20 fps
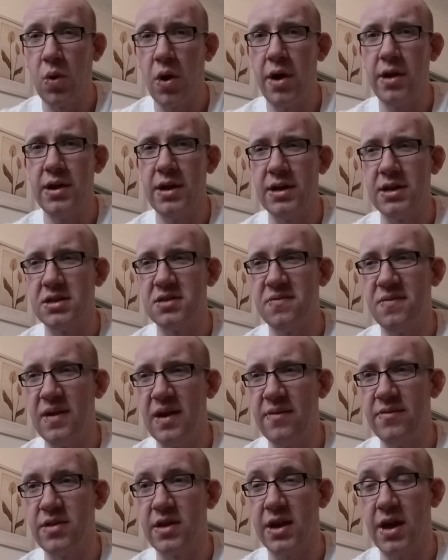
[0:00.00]
weren't in his
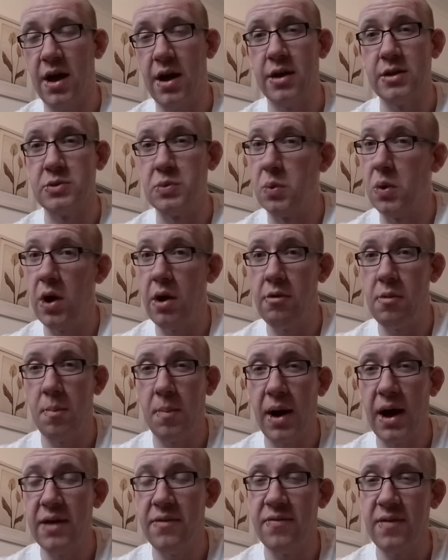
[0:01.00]
favour, the cards were in
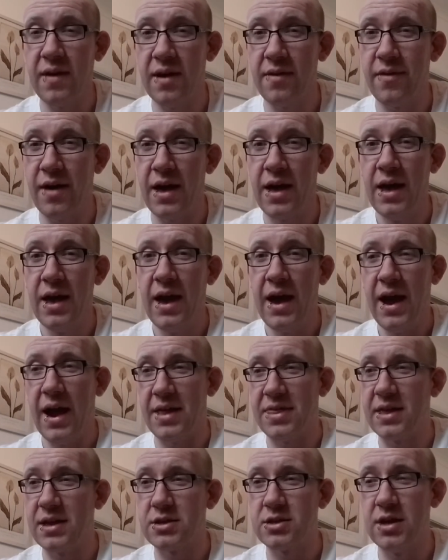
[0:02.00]
my favour.
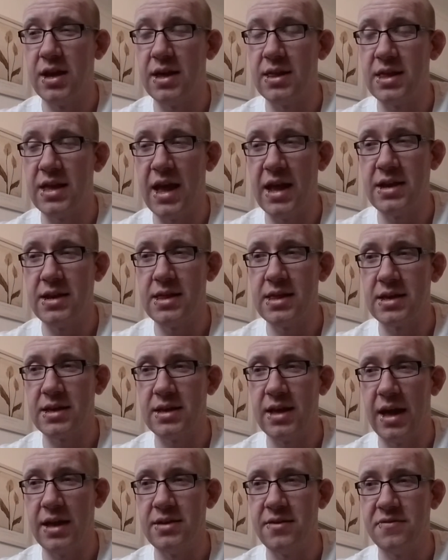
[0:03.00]
I think at the
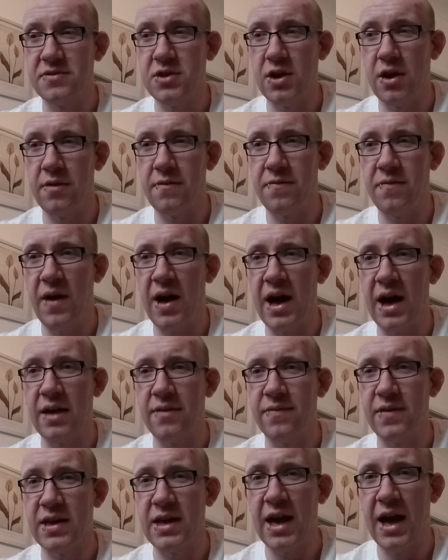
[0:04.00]
end of turn
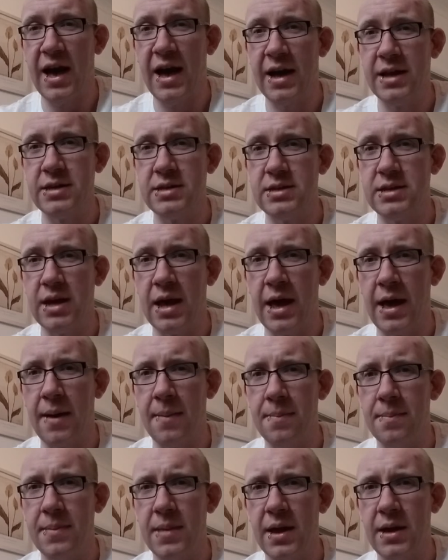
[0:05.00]
5, he had
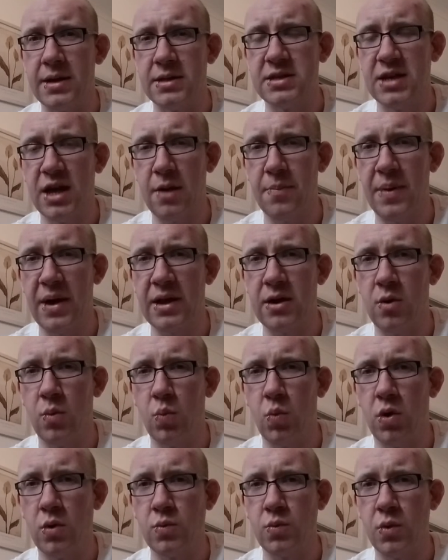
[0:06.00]
an attack bike
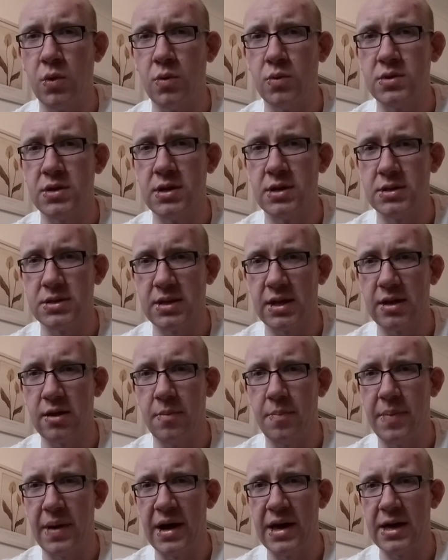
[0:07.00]
on 1 wound and a
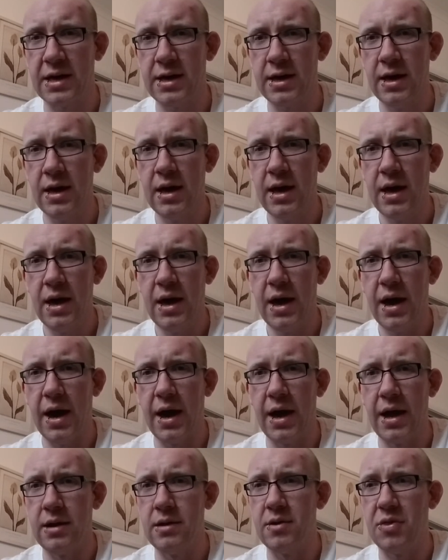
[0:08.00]
single bike,
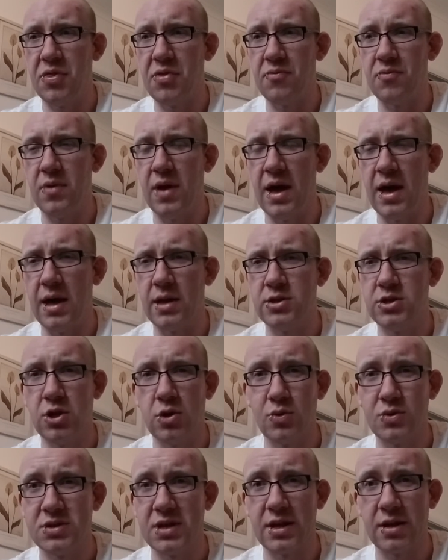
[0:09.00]
and
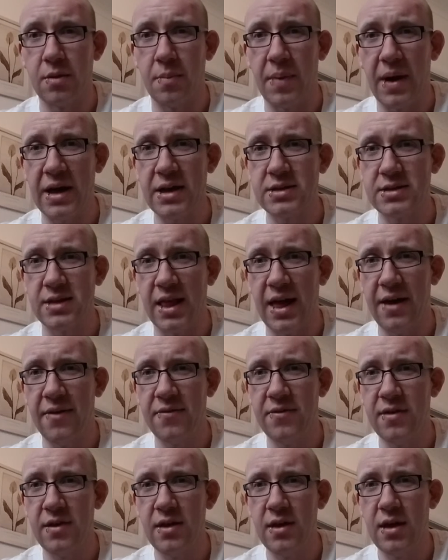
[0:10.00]
2 single bikes
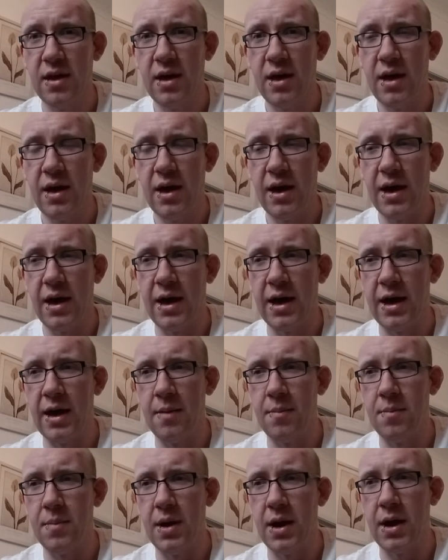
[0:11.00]
left,
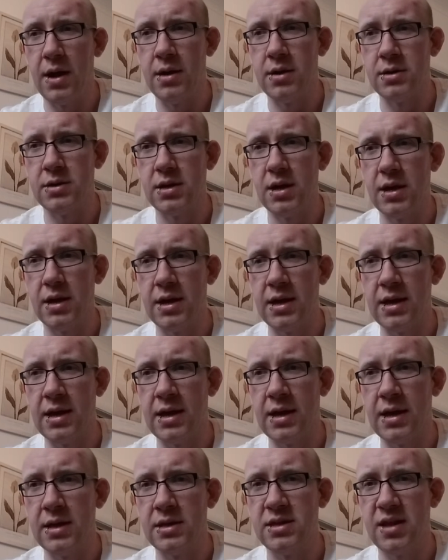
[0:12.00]
and
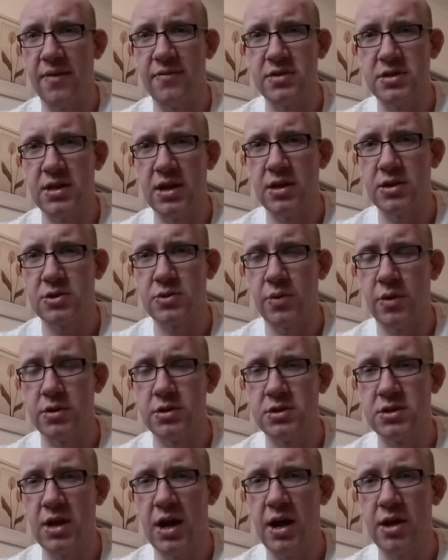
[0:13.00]
a Devastator
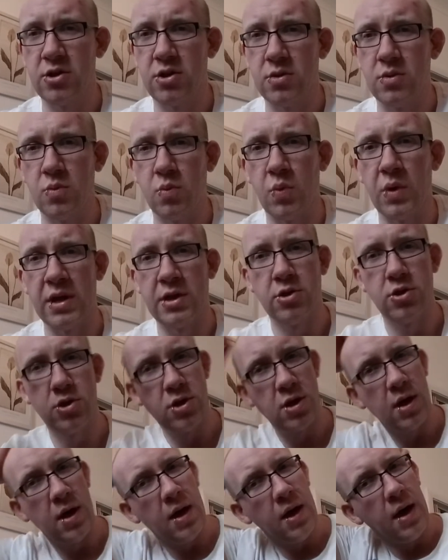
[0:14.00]
Squad Sergeant, which,